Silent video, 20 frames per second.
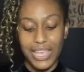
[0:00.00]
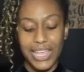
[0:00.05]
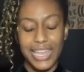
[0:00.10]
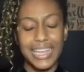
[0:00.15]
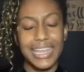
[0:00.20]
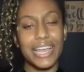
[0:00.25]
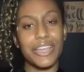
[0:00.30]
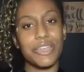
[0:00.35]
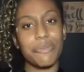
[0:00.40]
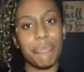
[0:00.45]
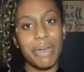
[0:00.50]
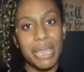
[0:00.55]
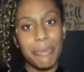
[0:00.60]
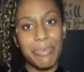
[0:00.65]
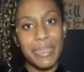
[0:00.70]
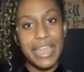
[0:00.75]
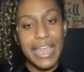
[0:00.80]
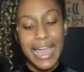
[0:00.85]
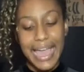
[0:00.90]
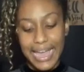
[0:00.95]
Now you might
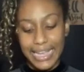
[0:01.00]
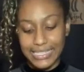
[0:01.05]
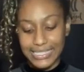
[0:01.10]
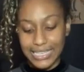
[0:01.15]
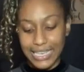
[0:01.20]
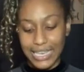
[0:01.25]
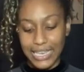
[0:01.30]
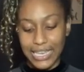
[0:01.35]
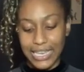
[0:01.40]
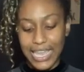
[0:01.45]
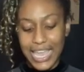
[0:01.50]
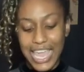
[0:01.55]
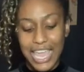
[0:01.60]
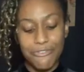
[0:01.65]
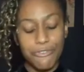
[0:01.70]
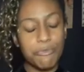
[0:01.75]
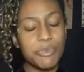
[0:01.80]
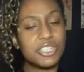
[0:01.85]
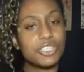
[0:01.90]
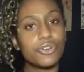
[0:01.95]
be asking, if
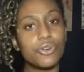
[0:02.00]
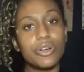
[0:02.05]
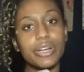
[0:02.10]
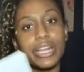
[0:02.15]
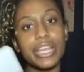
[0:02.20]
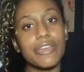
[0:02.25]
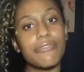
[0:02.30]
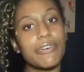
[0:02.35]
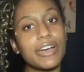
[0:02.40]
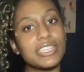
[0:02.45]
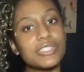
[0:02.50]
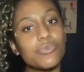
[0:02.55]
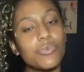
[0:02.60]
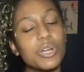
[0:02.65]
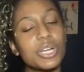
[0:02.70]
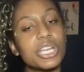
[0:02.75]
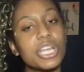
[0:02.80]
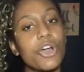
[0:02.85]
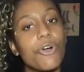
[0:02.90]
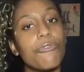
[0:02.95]
a majority of us were
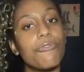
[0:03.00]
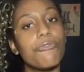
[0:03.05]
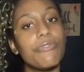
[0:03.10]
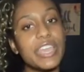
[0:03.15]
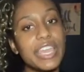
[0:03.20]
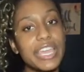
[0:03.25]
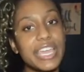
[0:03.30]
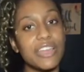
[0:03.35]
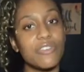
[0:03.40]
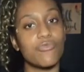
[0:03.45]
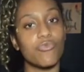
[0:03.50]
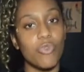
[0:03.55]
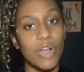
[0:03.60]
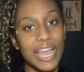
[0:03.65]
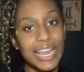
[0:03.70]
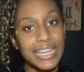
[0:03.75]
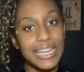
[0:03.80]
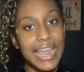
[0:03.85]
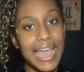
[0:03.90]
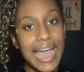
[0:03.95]
to go vegan
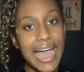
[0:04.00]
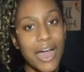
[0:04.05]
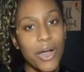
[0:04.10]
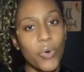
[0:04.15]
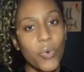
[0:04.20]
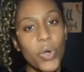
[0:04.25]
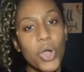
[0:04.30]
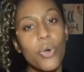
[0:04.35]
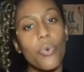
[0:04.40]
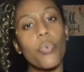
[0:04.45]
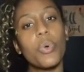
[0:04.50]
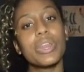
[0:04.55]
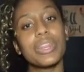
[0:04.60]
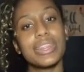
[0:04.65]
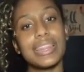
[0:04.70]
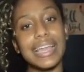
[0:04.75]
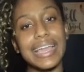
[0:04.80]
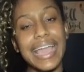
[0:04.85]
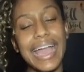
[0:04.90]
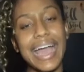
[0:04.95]
right now,
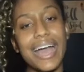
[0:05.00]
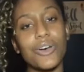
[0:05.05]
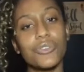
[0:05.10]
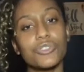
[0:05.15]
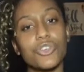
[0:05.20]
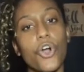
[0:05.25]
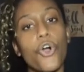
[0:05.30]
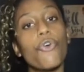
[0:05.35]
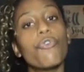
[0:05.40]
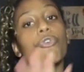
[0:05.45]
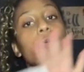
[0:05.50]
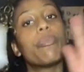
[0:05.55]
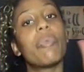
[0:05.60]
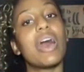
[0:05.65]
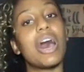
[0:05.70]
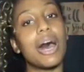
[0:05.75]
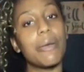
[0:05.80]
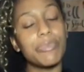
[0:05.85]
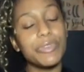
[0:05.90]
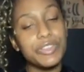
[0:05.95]
wouldn't the cows
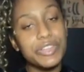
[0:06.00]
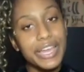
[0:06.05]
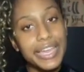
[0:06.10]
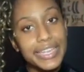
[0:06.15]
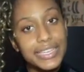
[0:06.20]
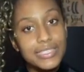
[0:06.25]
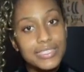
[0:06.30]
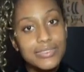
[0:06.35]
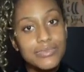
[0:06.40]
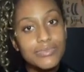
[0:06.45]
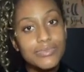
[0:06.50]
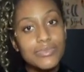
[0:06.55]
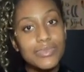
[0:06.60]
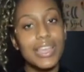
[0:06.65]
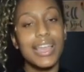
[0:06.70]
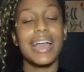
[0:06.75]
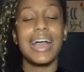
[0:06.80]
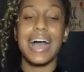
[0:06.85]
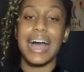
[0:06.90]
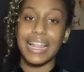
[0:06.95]
overpopulate?
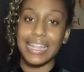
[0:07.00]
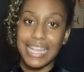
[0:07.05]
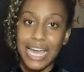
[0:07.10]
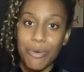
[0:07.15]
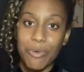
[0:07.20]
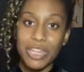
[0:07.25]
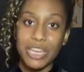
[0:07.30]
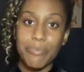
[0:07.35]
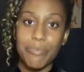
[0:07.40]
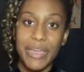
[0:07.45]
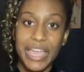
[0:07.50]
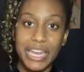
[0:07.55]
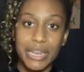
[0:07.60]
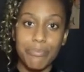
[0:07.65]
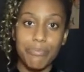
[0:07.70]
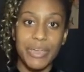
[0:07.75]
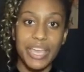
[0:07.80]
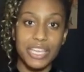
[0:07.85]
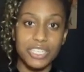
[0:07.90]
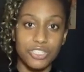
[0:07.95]
Allow me to paint
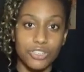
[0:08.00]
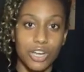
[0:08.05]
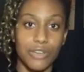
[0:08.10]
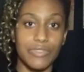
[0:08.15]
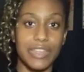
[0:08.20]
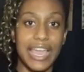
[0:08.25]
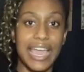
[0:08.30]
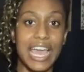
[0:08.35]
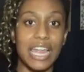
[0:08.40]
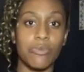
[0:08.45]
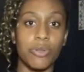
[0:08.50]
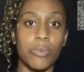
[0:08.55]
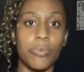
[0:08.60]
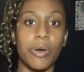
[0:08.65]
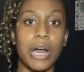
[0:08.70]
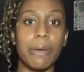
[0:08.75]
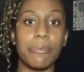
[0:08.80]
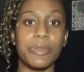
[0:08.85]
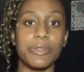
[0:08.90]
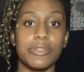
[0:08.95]
a picture of the animal
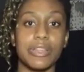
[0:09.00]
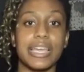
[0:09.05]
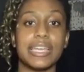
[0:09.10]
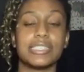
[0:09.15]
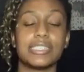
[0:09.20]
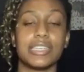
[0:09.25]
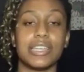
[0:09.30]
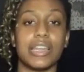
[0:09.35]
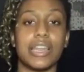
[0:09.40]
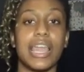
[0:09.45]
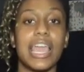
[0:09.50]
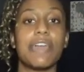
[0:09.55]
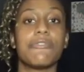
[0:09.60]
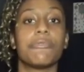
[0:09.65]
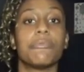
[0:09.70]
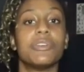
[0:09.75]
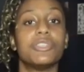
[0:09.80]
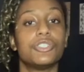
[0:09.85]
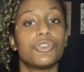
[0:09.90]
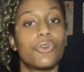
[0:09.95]
population if a
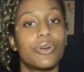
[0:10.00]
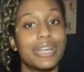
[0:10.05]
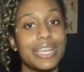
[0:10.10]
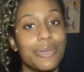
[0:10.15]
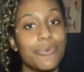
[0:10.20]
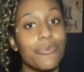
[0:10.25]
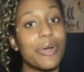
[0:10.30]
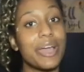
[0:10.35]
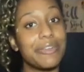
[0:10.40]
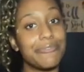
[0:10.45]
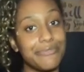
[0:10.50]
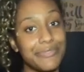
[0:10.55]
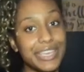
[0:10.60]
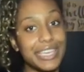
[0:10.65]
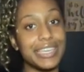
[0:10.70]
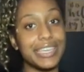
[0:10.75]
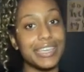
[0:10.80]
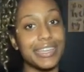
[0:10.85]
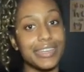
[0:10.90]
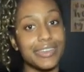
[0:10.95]
majority went
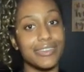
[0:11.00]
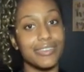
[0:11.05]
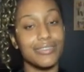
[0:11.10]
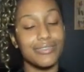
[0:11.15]
vegan.